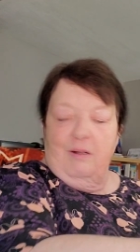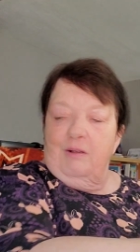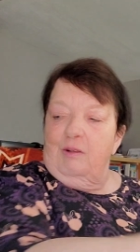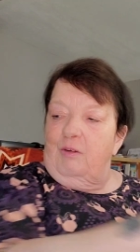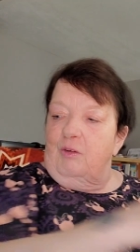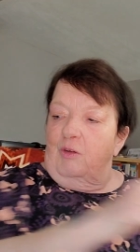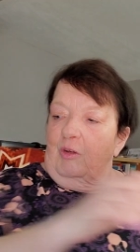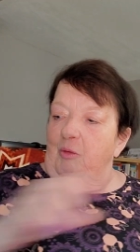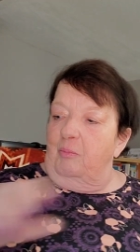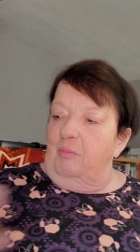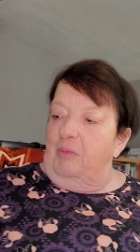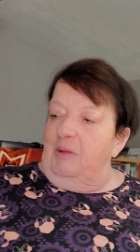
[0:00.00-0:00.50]
are
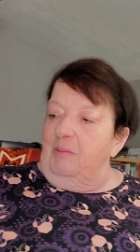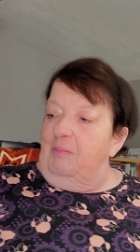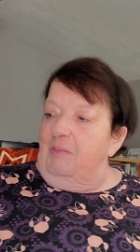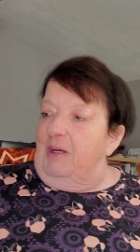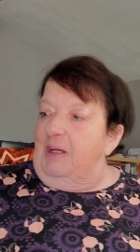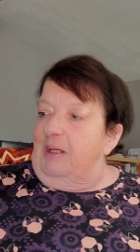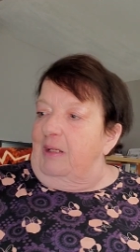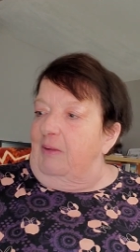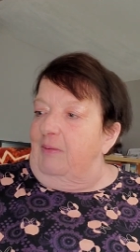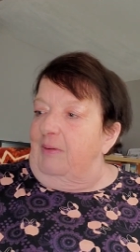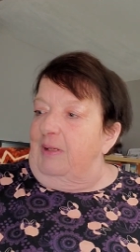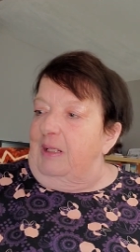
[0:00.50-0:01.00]
going to be
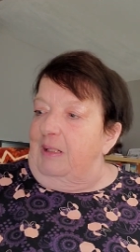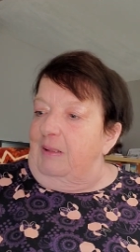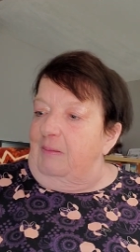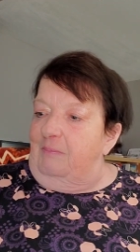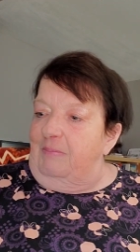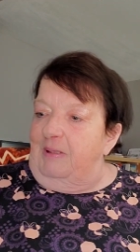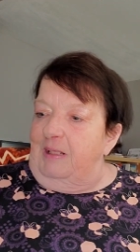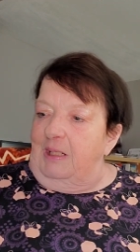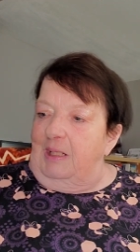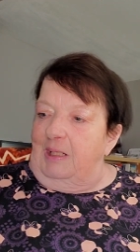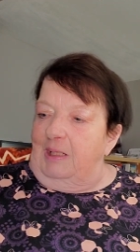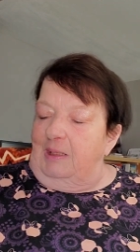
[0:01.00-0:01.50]
my
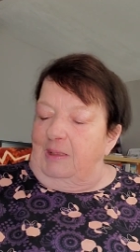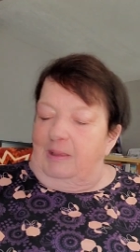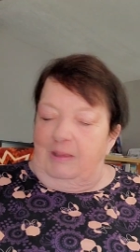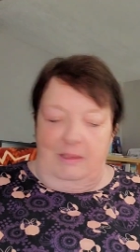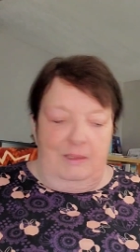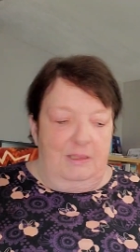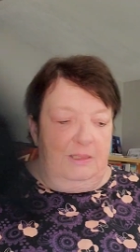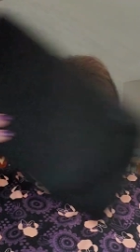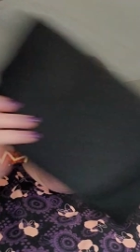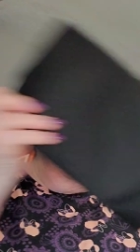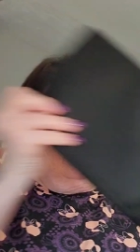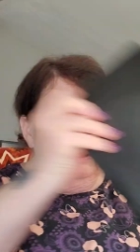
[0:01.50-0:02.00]
green
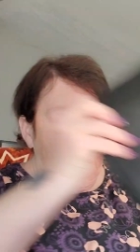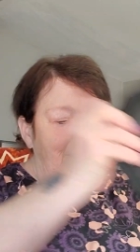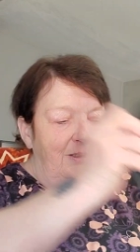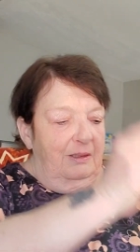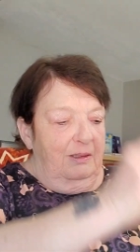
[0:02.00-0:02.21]
beans.